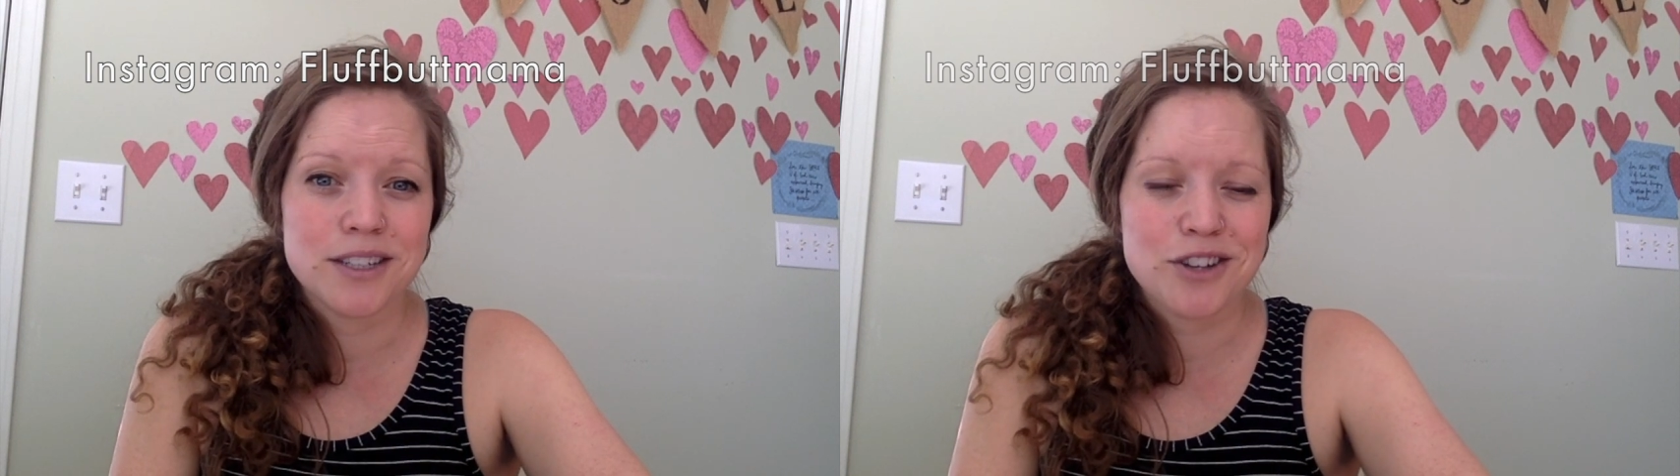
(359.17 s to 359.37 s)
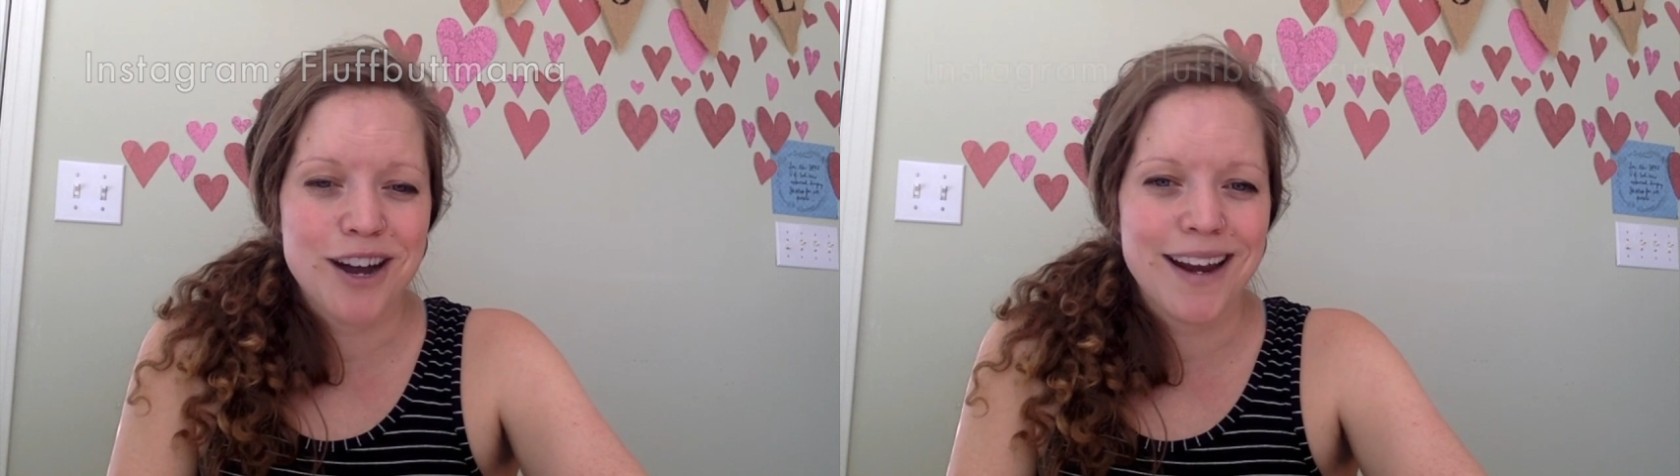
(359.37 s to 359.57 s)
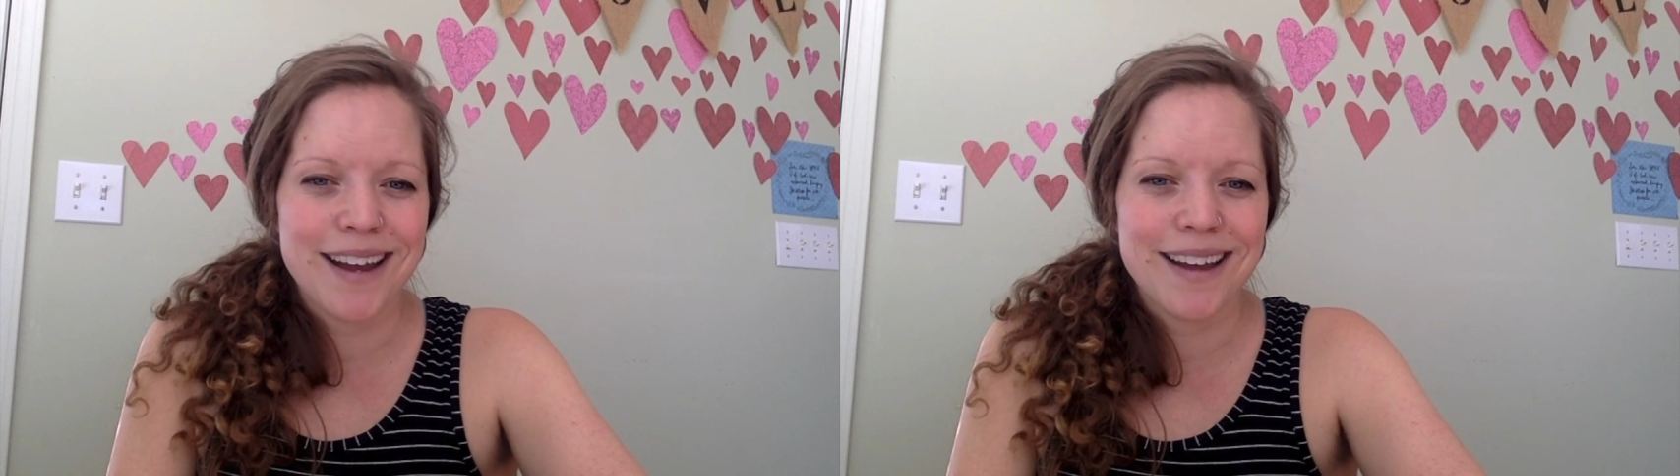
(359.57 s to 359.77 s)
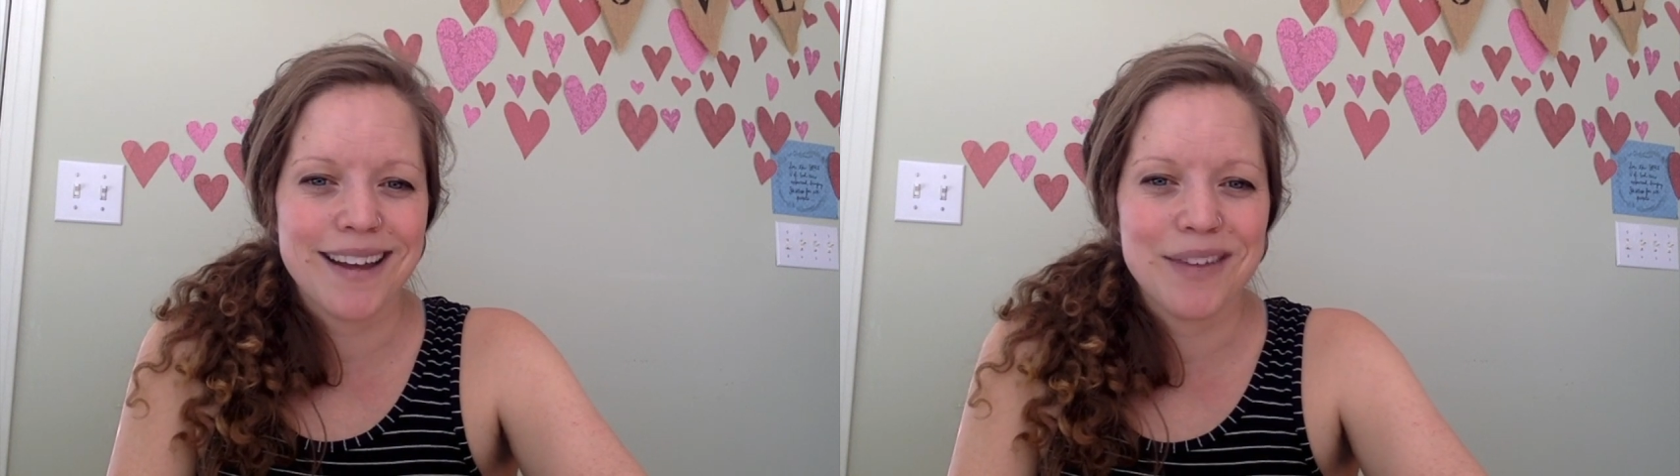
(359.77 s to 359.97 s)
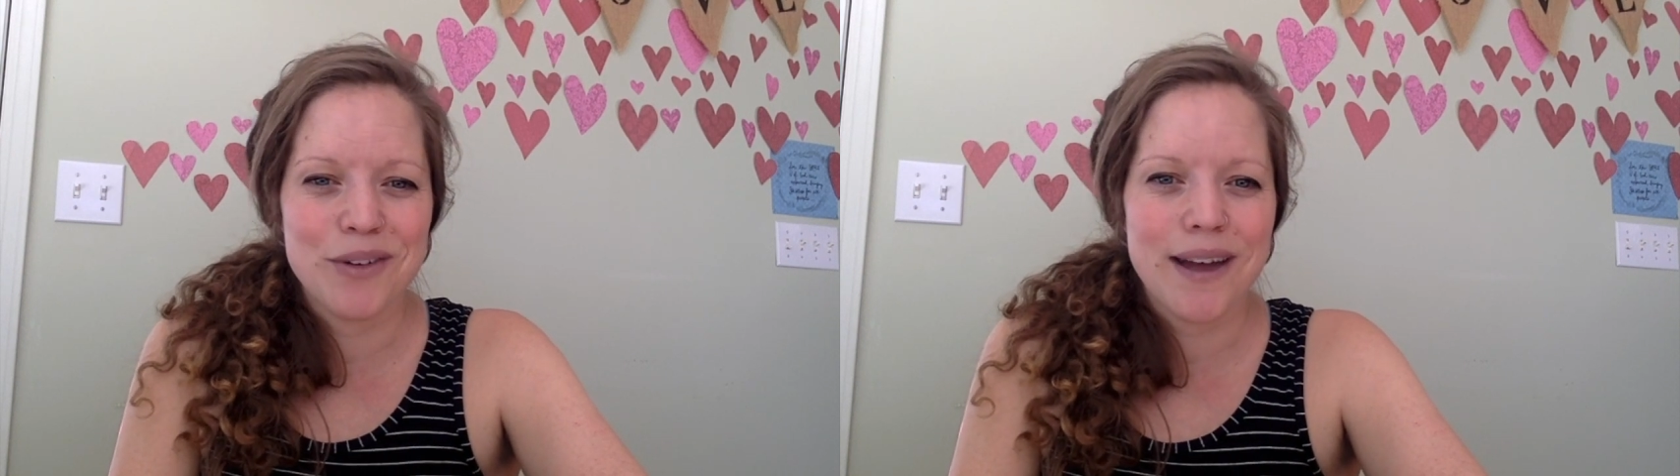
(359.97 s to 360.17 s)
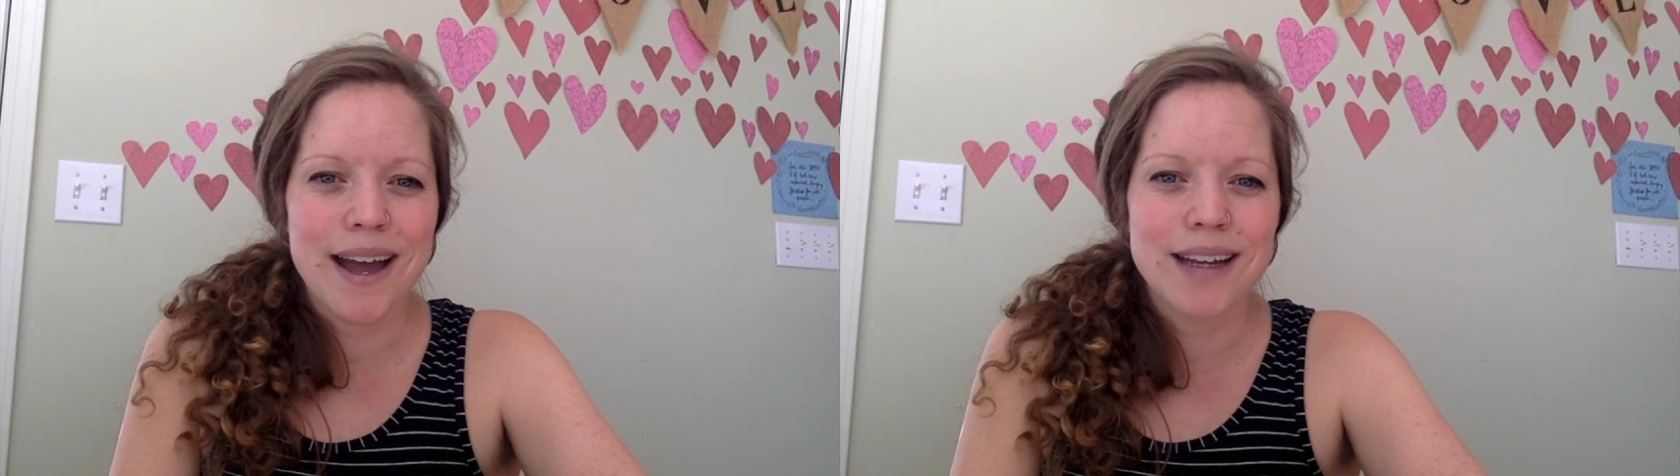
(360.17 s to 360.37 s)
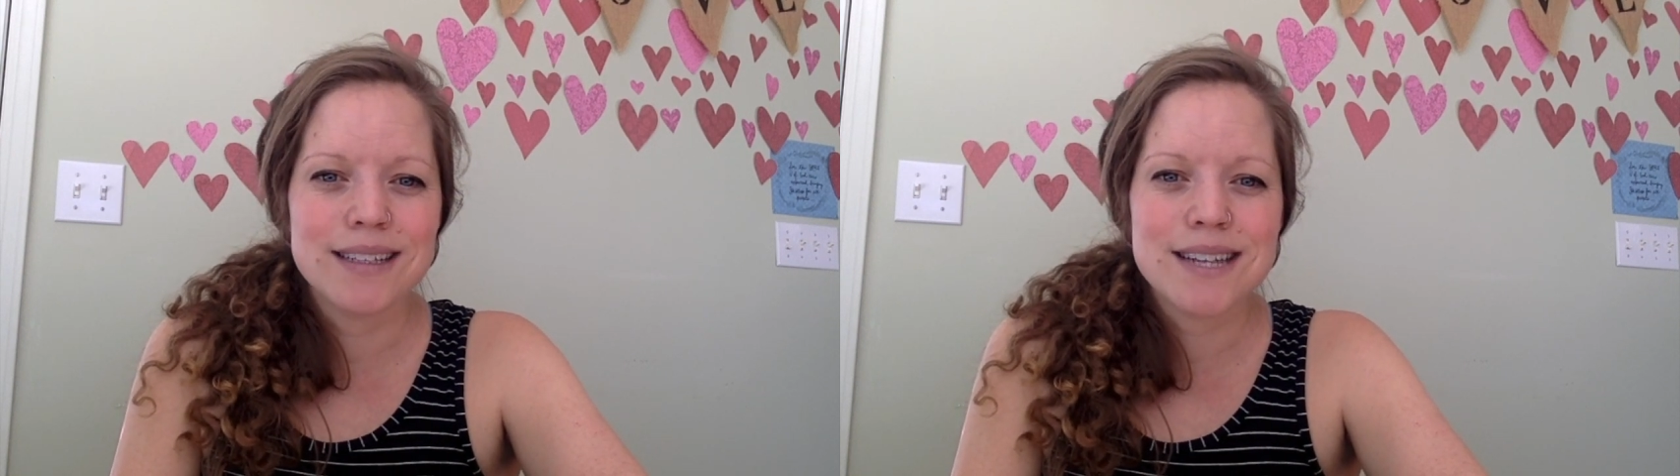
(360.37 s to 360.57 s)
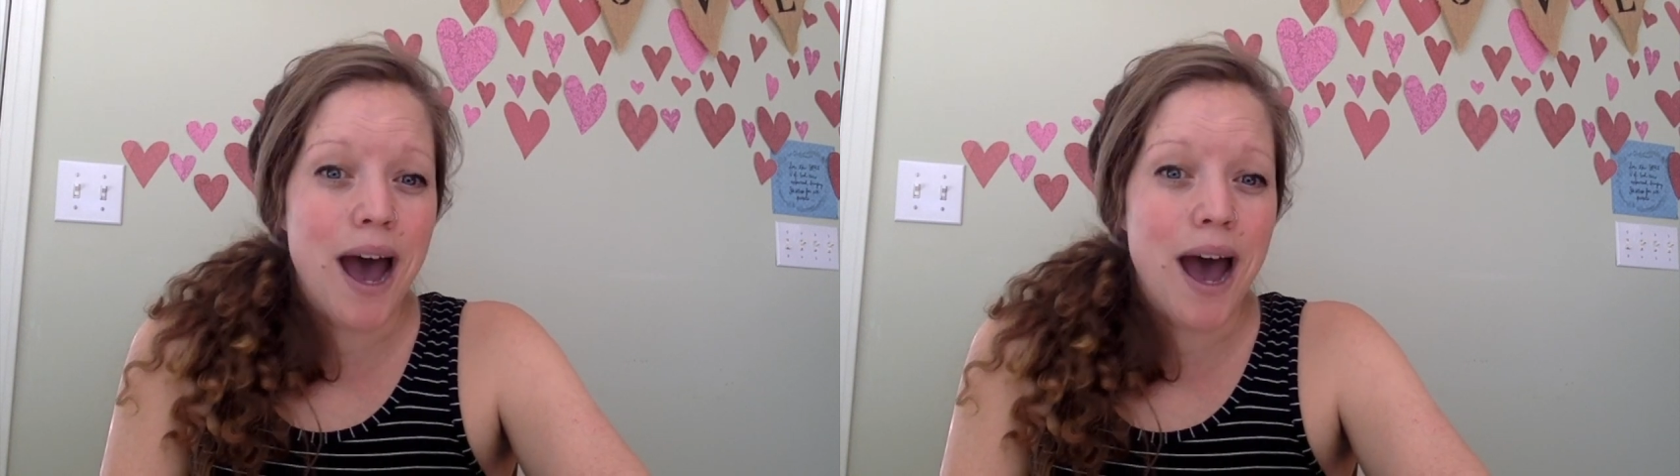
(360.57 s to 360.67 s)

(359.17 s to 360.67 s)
try to give you a hand.